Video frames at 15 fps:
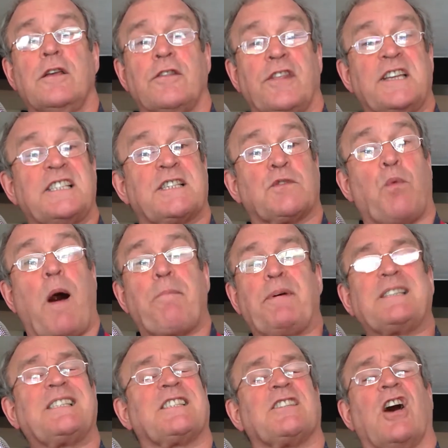They
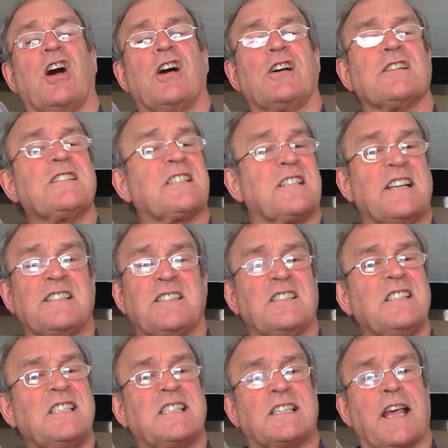swapped swords and
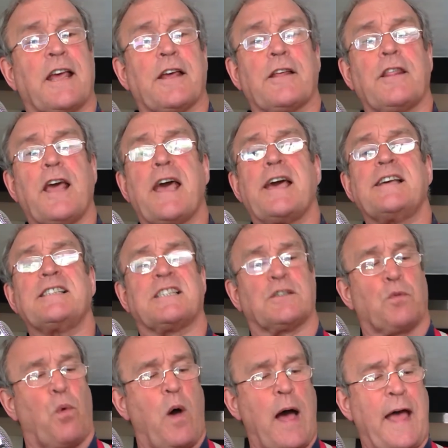sail they
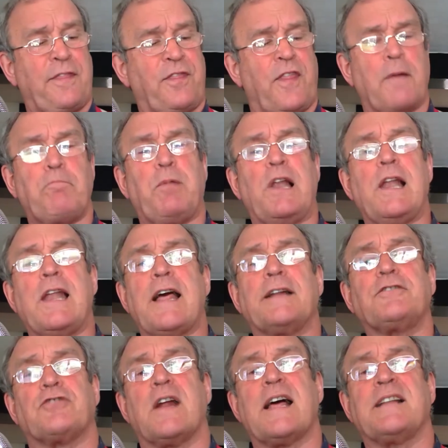swat, the blood
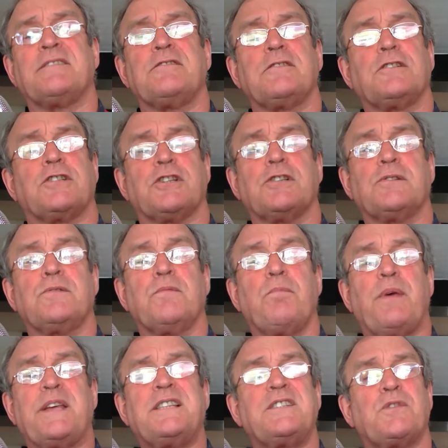ran down
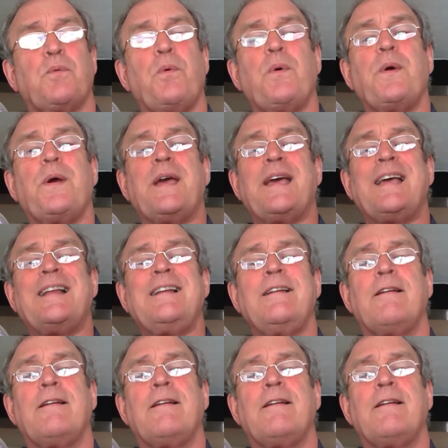between.